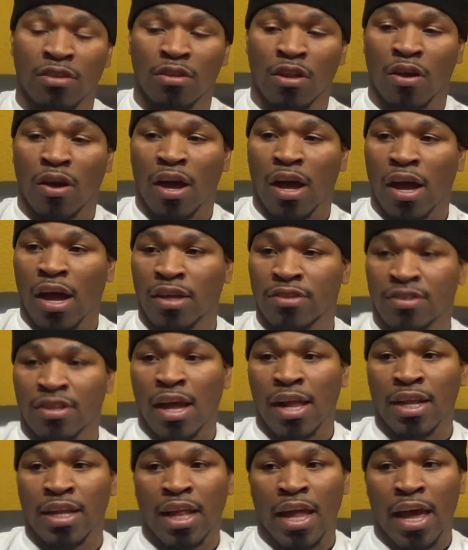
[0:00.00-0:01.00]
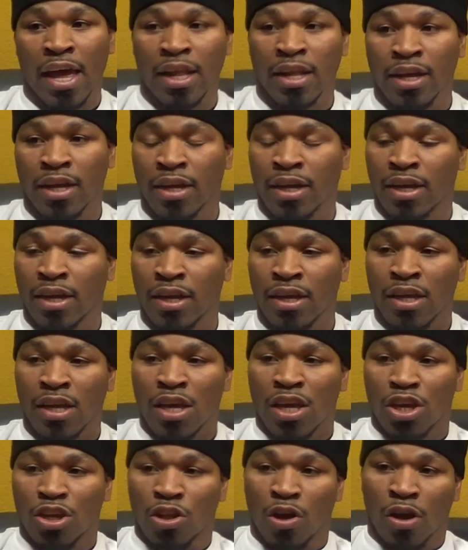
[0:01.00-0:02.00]
You know, outside of that, uh,
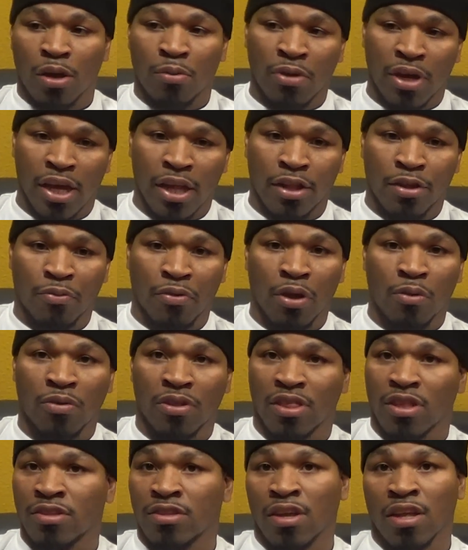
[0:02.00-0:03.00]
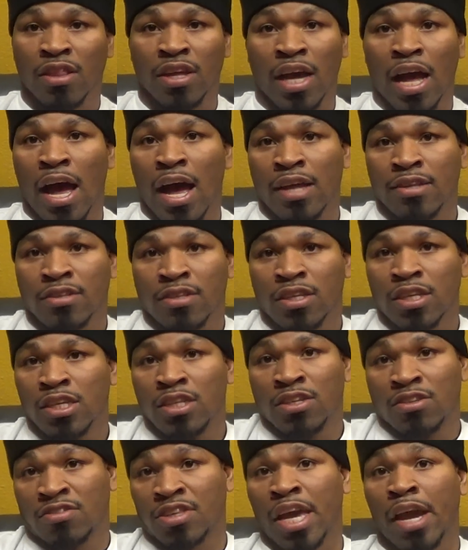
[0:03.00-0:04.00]
you know he would get in the ring with his other guys and he
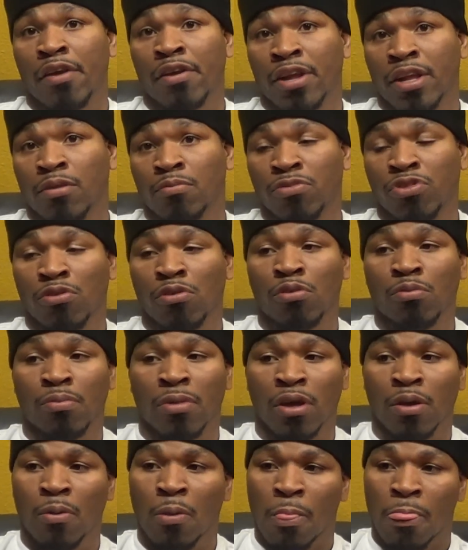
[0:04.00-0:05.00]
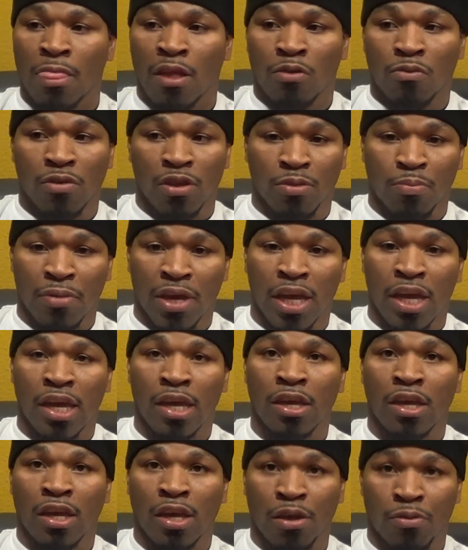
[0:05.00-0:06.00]
just carried them through, but with me,
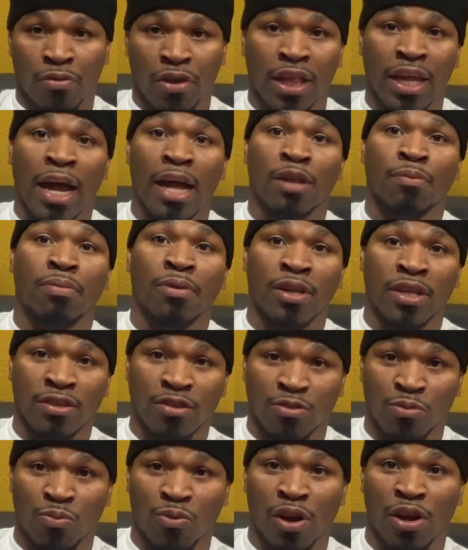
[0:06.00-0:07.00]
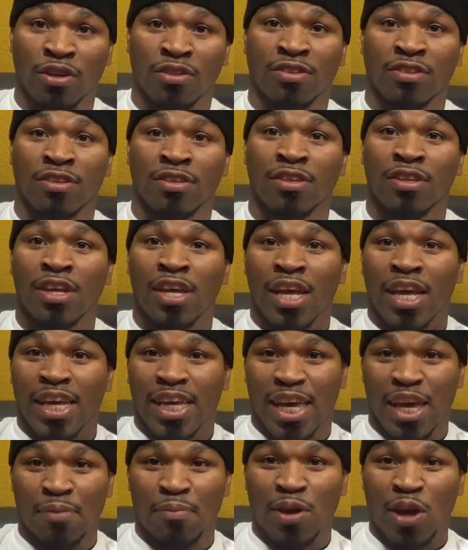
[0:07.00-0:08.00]
he, he really had to put in some work to
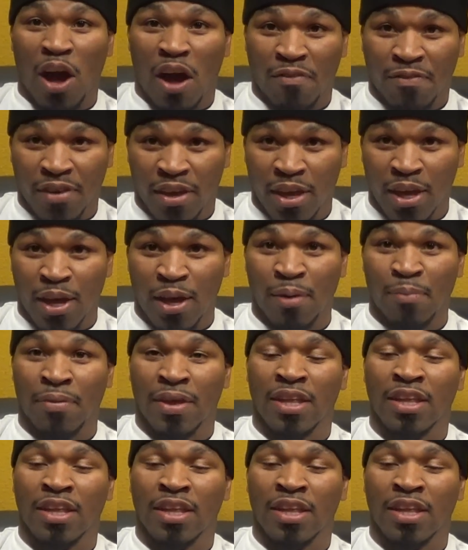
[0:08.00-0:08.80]
keep me off of him yeah.